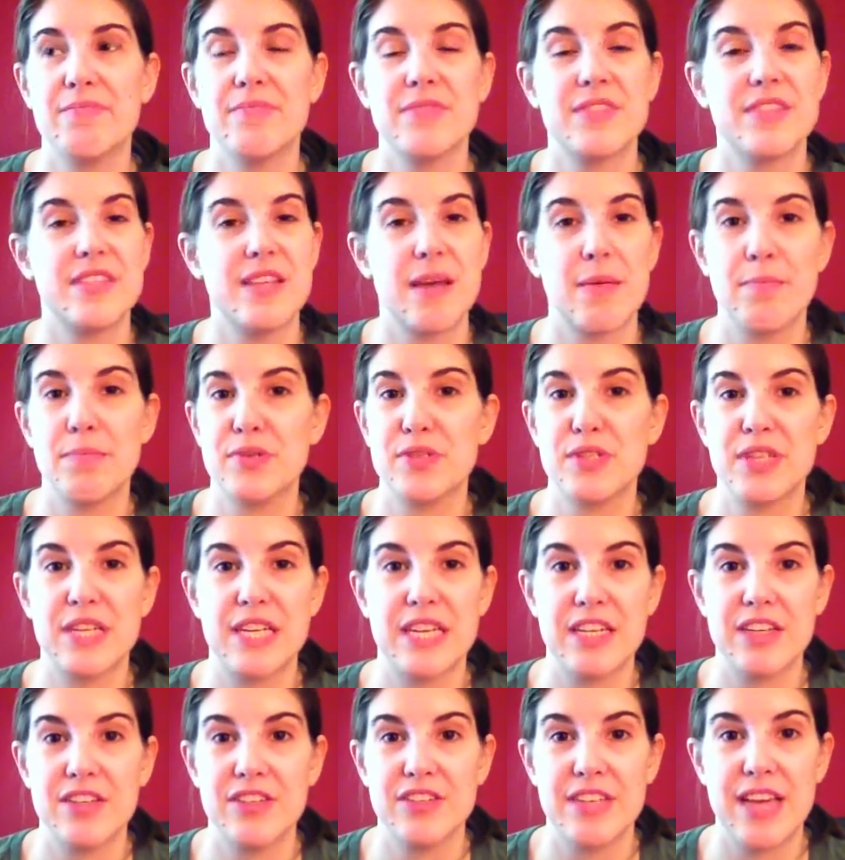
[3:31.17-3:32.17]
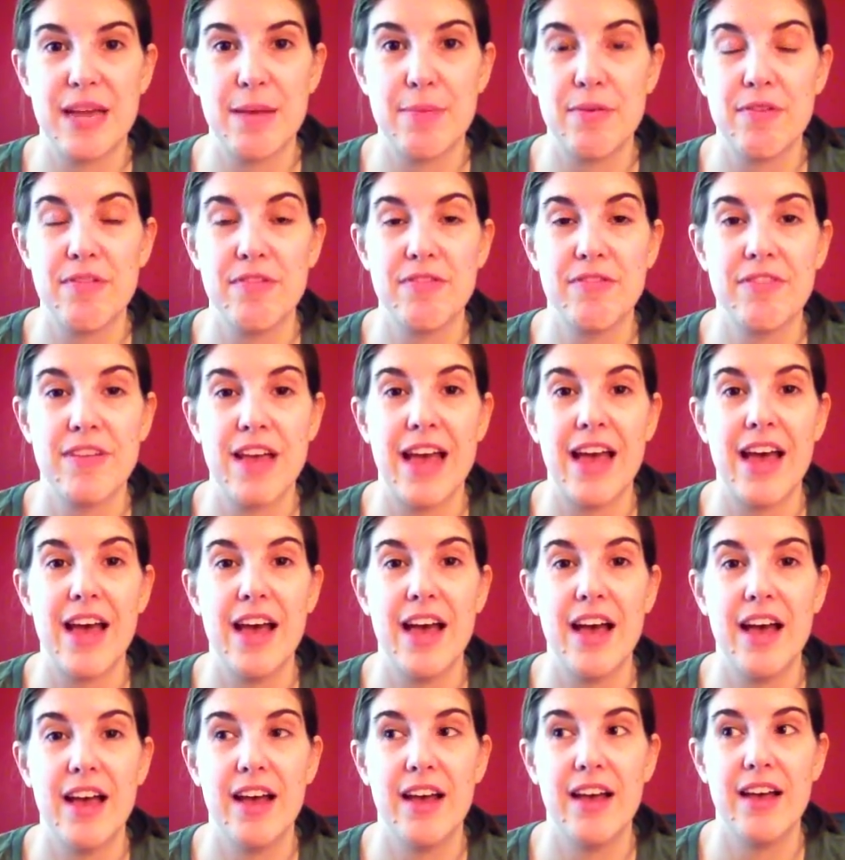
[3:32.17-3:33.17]
some particular type of
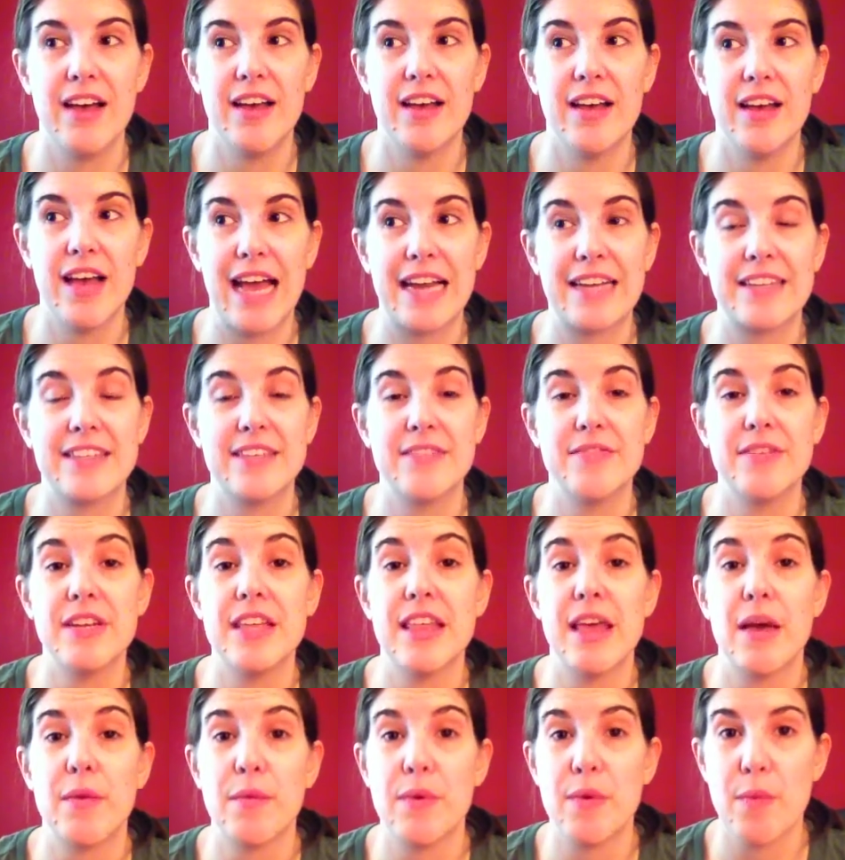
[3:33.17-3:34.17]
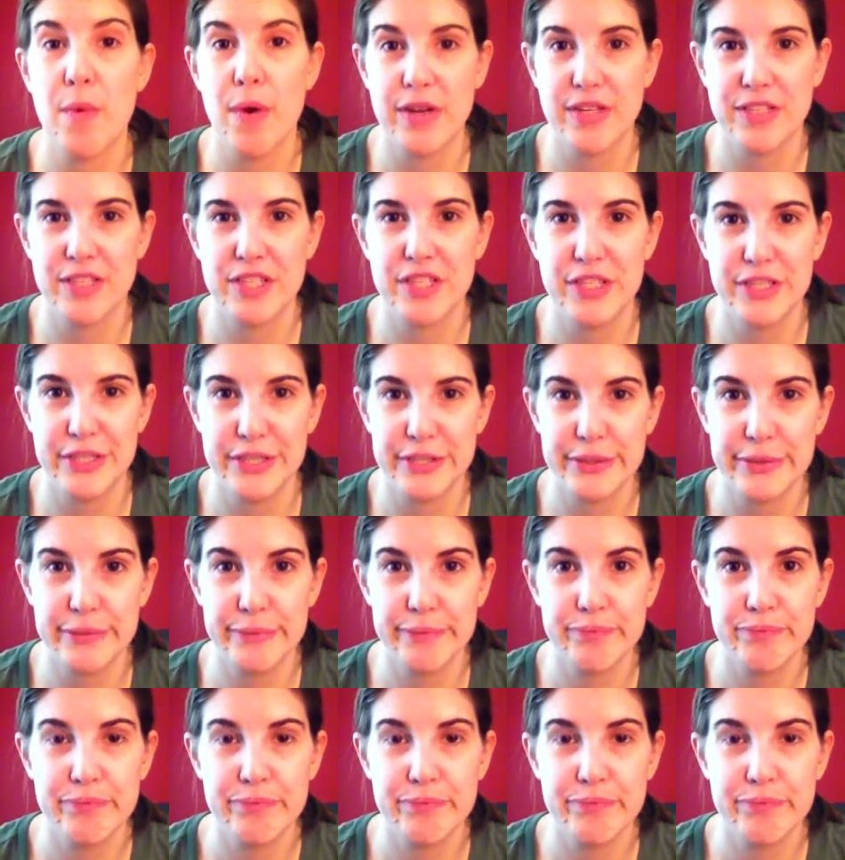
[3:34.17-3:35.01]
activity that we want to do.